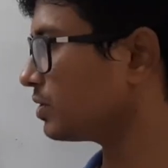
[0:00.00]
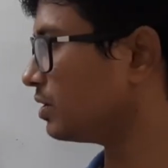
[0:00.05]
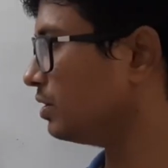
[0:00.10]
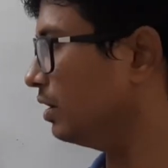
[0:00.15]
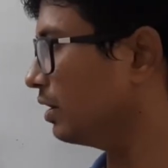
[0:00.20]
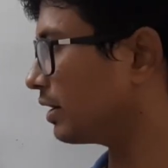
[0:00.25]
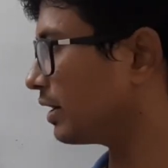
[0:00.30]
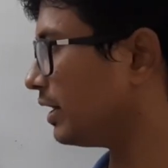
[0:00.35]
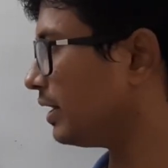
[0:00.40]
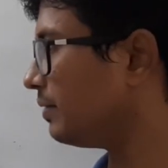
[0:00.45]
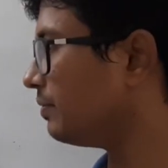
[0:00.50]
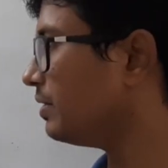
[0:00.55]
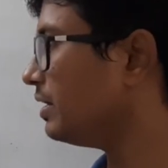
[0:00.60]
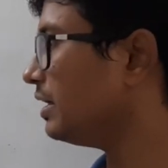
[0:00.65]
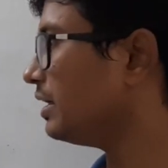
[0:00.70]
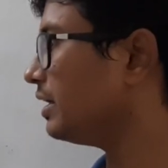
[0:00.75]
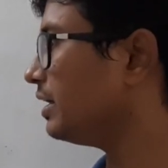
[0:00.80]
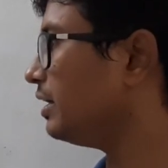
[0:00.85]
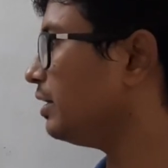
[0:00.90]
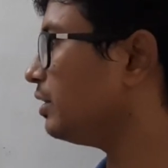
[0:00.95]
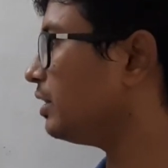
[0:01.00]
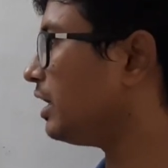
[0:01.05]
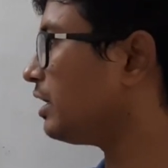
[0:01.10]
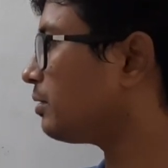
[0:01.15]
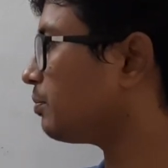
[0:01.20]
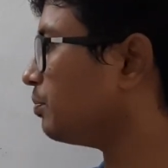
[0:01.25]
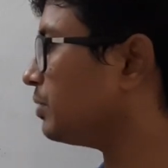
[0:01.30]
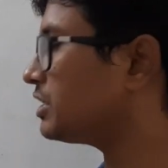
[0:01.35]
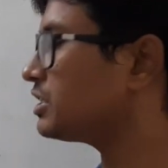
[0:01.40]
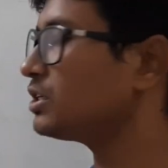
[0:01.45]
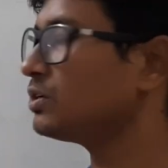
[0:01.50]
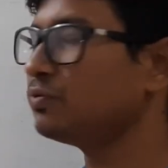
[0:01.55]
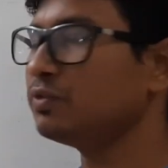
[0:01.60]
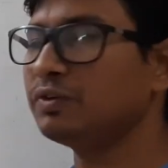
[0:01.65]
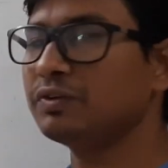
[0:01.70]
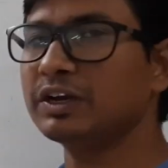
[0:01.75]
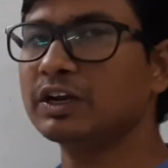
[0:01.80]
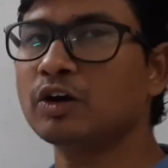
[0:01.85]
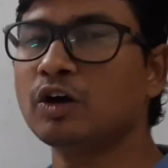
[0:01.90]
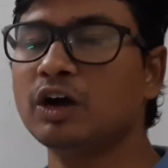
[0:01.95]
Okay, that machine we
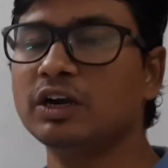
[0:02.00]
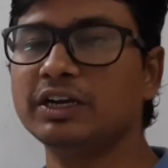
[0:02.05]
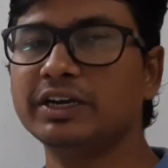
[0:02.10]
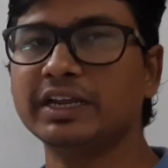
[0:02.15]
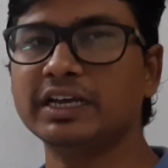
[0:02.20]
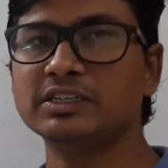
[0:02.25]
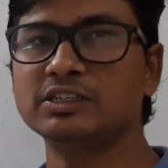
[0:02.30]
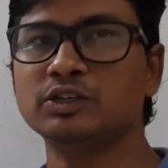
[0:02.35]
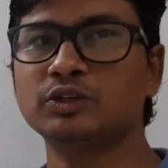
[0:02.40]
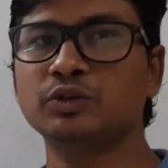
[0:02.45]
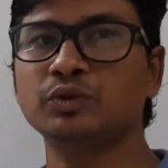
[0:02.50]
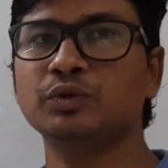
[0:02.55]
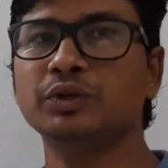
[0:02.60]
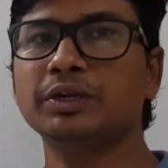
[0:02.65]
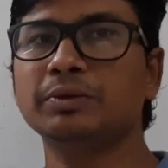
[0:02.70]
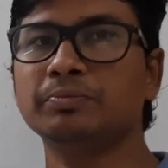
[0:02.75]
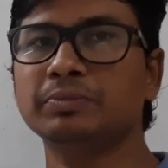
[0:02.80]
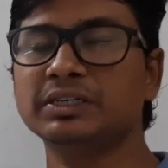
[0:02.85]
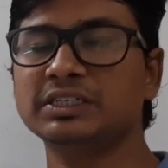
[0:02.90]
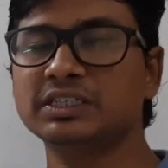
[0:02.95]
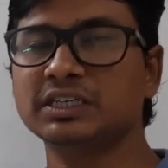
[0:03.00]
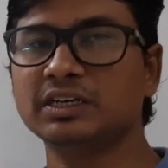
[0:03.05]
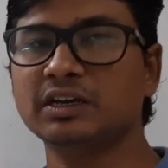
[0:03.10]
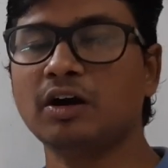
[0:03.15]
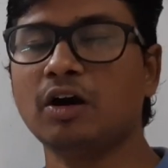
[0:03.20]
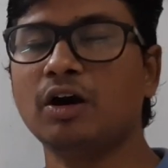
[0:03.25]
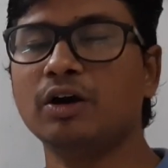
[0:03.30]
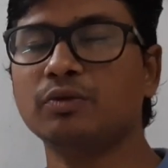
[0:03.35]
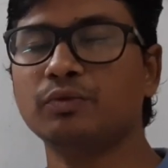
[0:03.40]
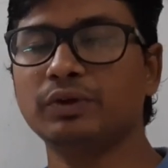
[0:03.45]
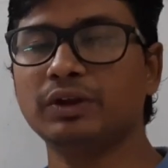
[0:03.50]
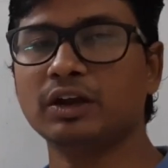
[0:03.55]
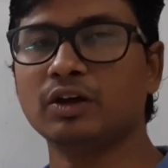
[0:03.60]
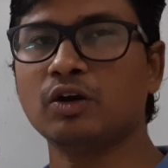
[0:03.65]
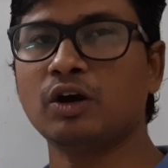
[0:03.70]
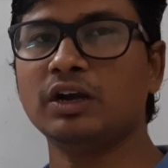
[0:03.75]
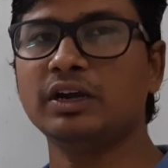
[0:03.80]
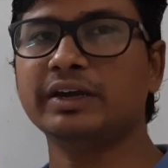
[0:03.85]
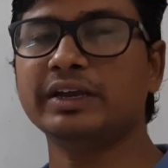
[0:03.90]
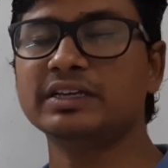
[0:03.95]
will call it as a Turing machine, or we will
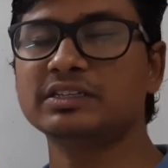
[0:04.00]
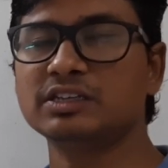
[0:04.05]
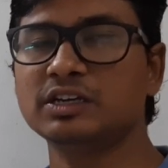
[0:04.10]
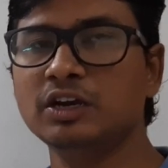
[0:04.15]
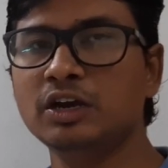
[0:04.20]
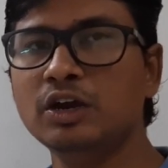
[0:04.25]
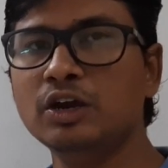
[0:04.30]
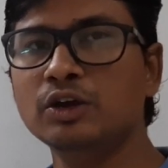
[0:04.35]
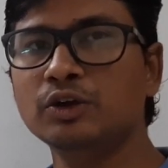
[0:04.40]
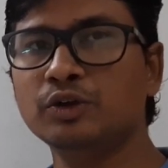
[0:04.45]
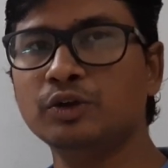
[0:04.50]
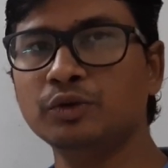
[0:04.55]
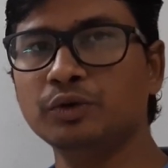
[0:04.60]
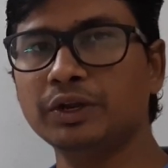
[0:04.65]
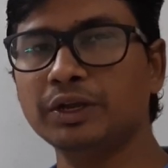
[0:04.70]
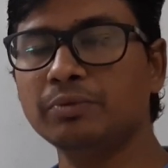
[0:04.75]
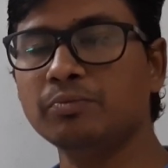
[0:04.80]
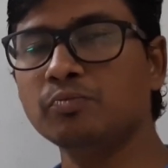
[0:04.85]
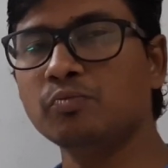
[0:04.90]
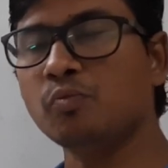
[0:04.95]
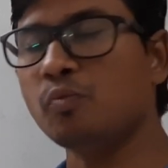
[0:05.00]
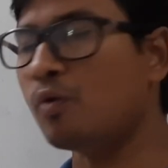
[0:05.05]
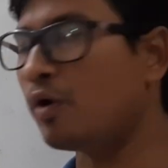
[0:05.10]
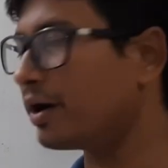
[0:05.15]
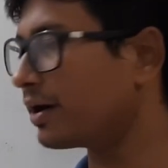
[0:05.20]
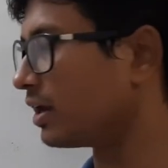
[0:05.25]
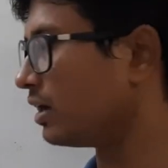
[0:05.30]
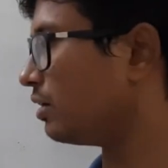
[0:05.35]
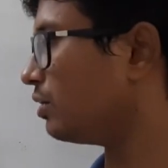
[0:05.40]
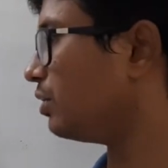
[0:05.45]
call it as a Turing model.